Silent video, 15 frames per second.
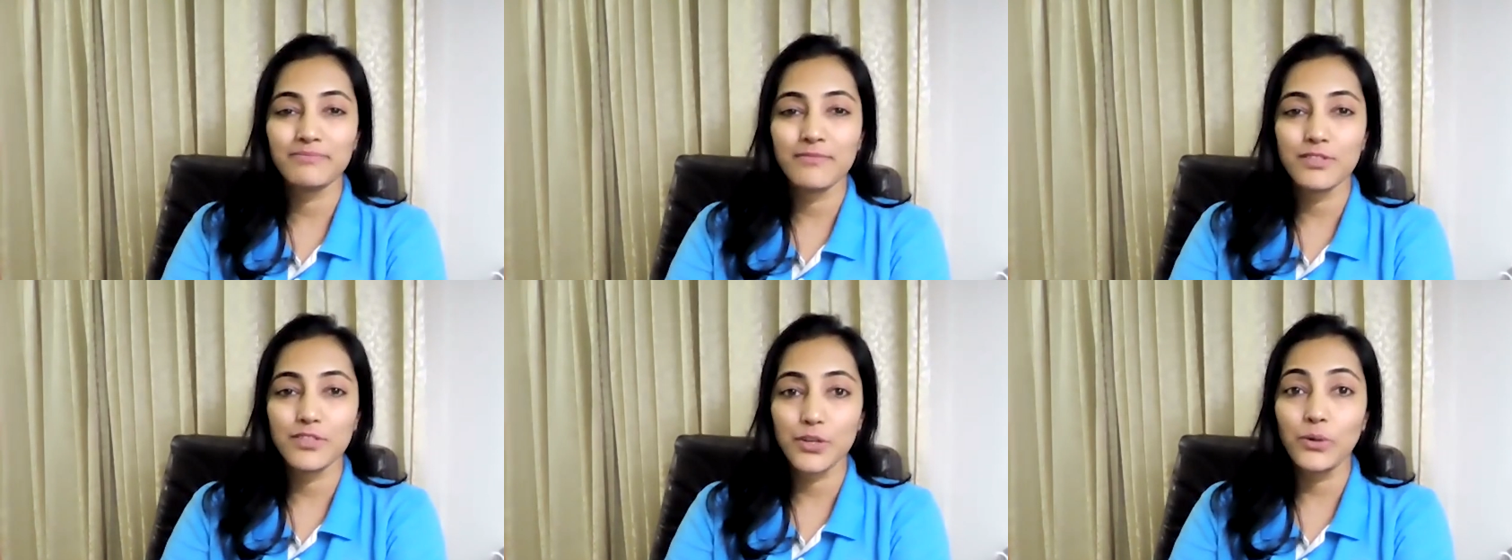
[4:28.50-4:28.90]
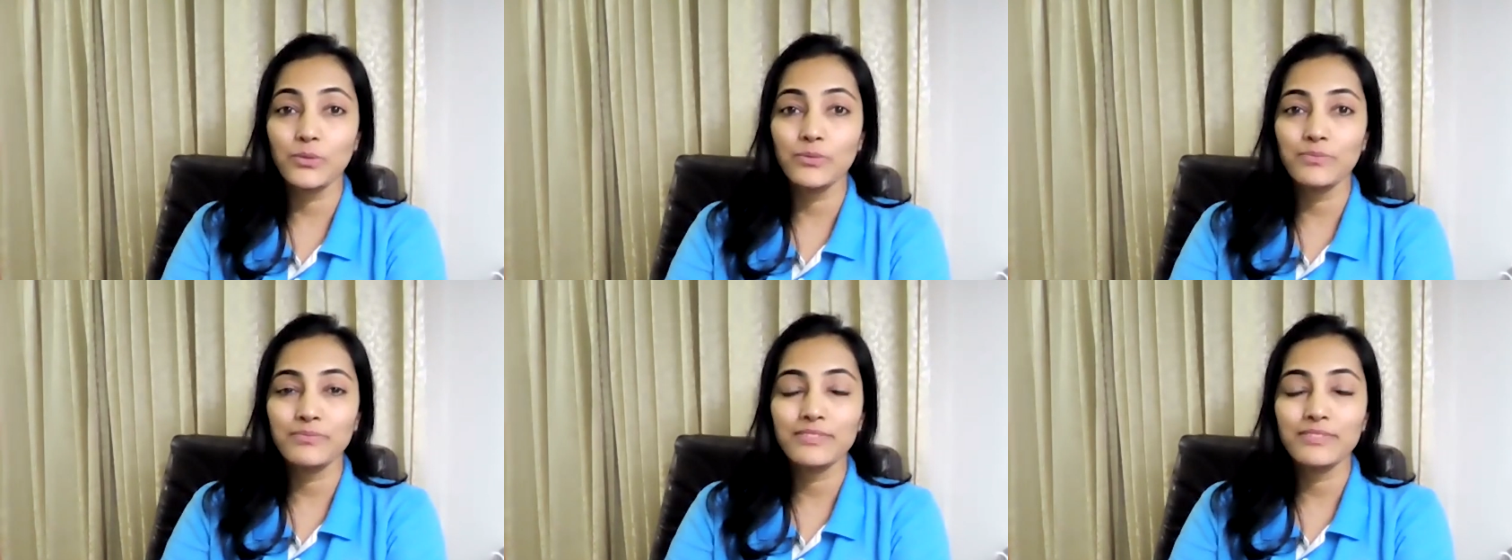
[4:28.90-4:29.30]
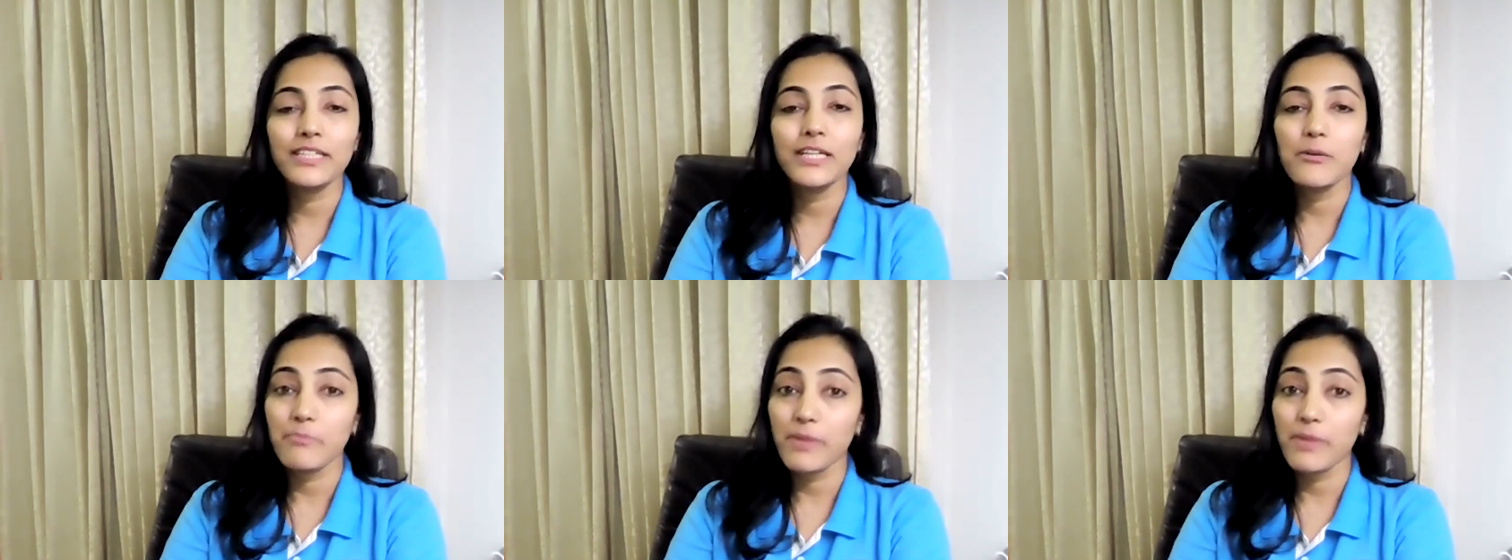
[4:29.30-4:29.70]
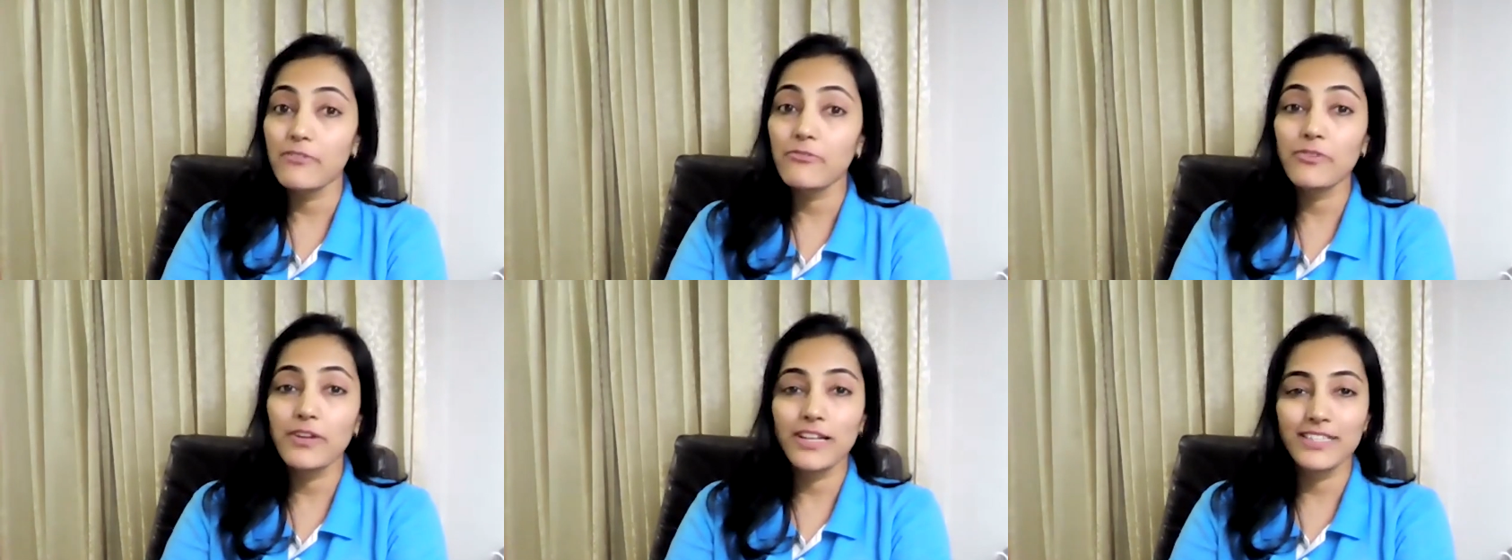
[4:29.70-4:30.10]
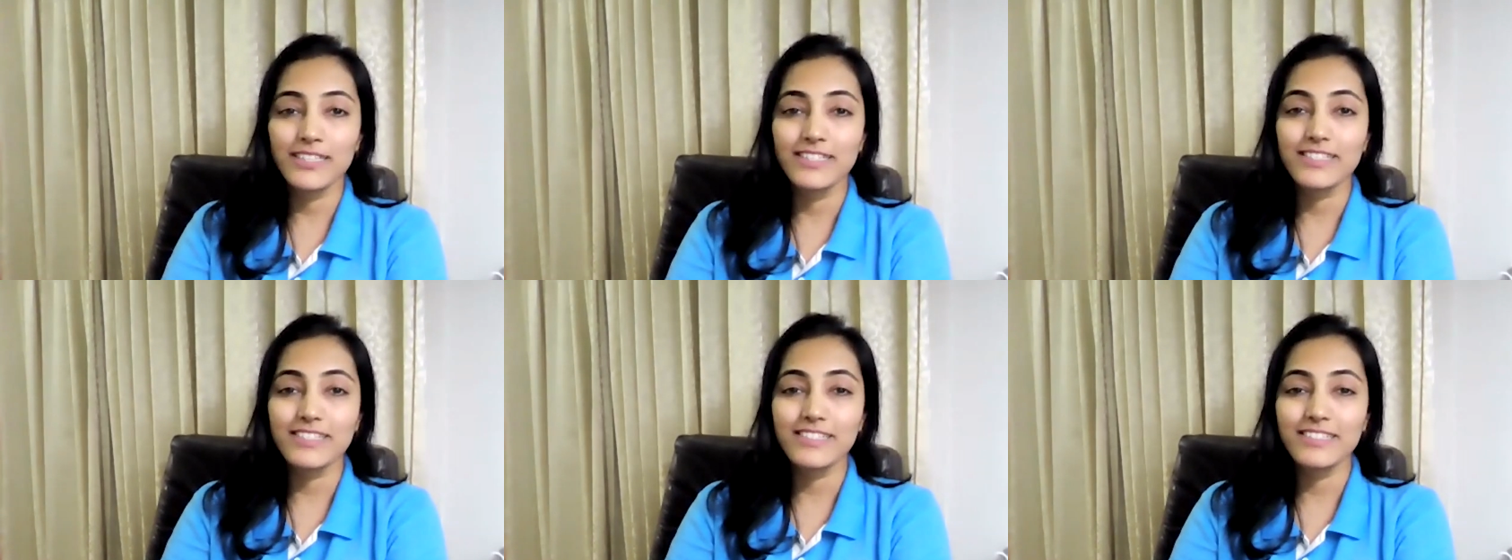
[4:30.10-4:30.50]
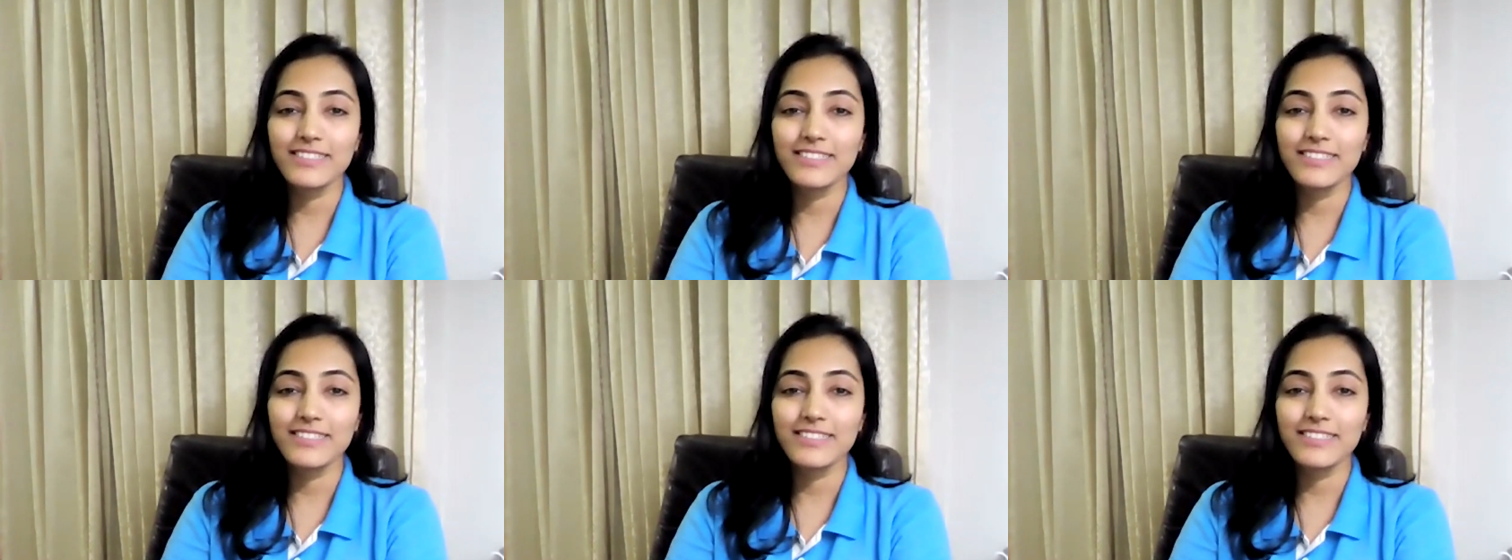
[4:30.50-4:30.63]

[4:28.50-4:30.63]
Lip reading: So, make friends.